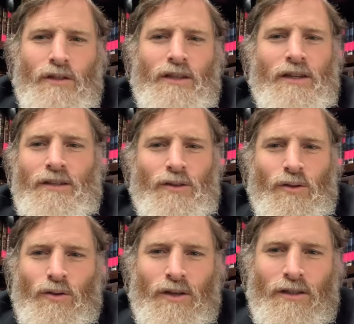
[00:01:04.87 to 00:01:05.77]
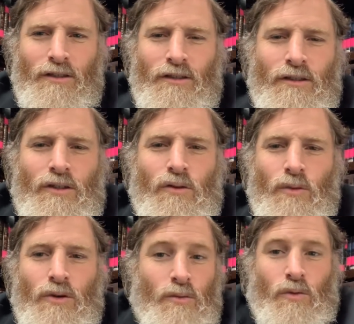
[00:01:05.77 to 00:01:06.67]
It's not an Issa D'Oraisa, it's an Issa
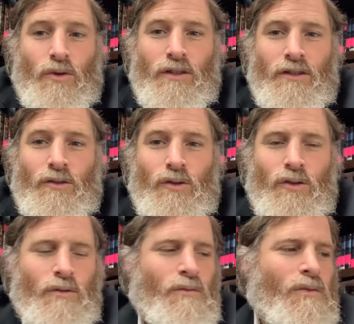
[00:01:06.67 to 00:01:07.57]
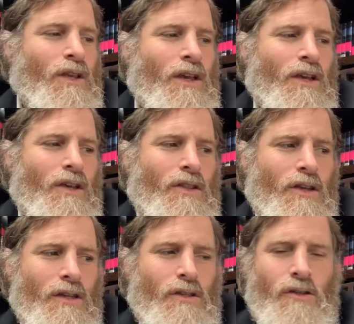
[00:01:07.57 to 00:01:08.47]
D'Rabban, but what's the concern? The
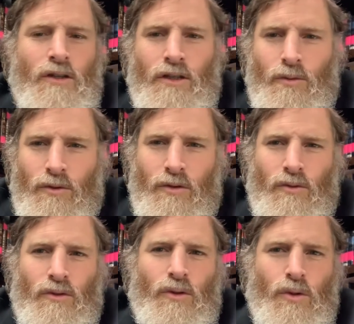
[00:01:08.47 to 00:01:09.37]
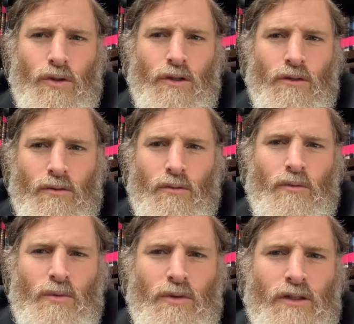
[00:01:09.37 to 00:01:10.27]
answer is you're not supposed to toil,
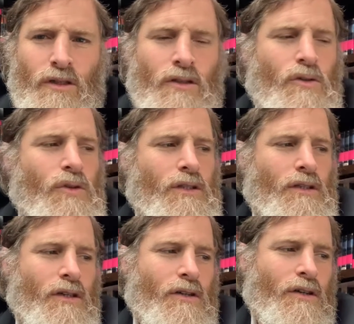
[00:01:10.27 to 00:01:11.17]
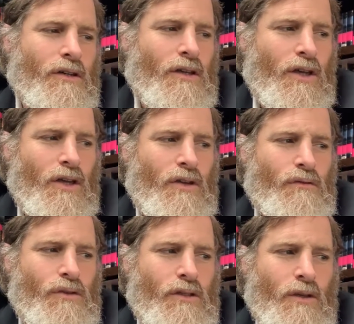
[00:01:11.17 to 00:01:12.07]
be busy doing tircha
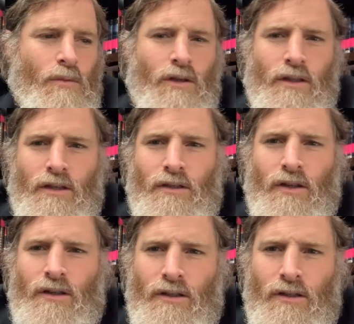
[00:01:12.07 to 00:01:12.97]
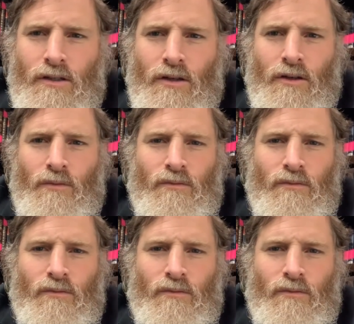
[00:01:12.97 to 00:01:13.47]
for something that's unnecessary.